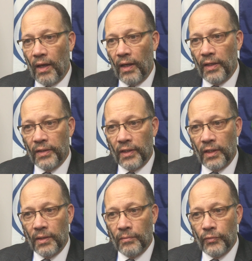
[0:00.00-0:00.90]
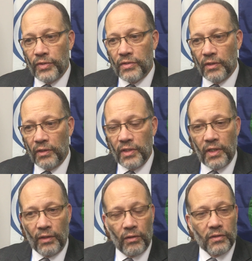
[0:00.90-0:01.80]
and we certainly
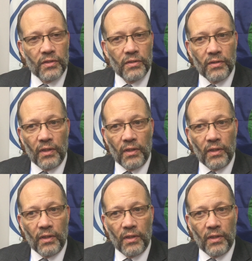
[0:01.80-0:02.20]
cannot